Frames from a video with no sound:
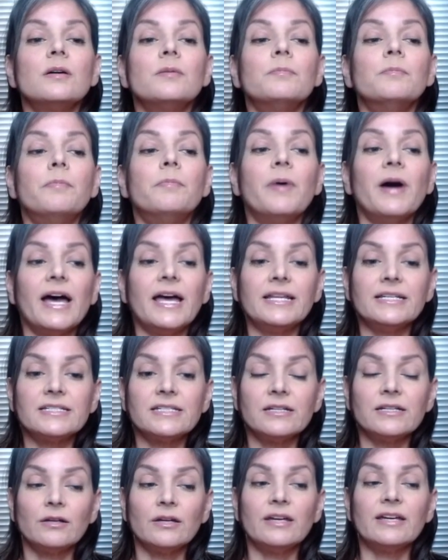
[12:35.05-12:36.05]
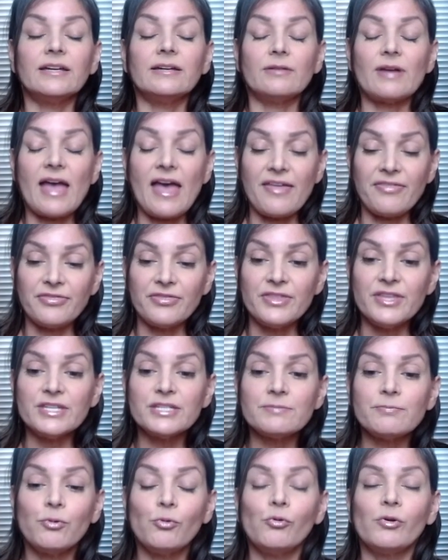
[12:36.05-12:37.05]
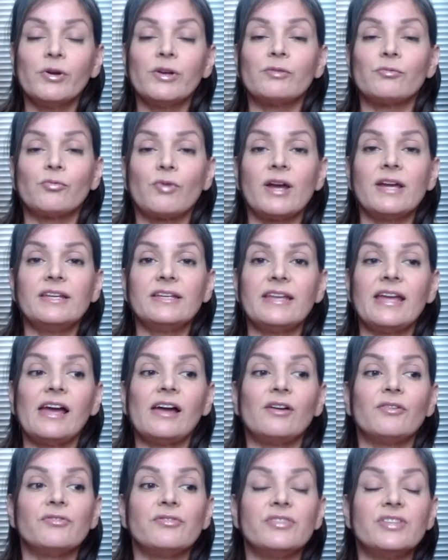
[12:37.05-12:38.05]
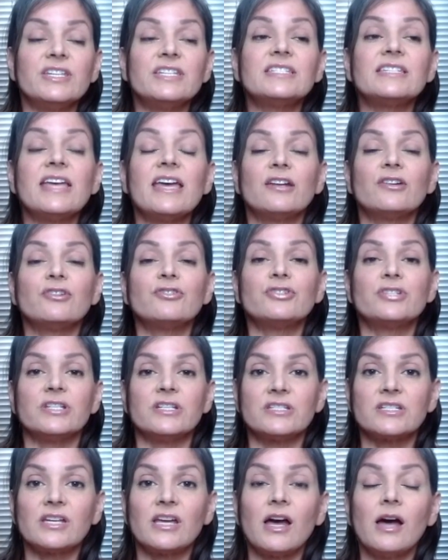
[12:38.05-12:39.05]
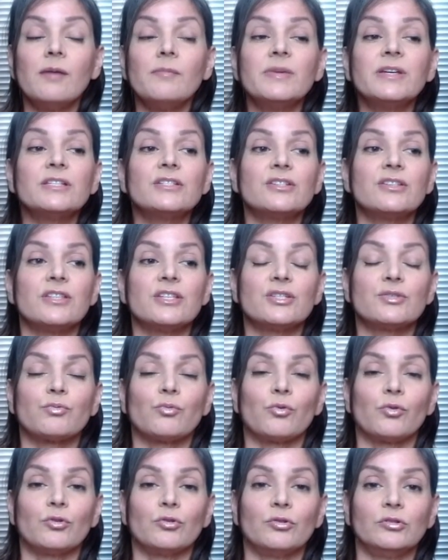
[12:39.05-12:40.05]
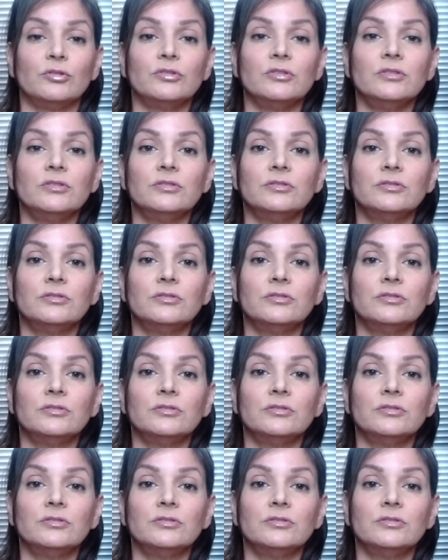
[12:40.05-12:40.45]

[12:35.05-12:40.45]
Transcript: But at this point right now, this energy is coming to this world,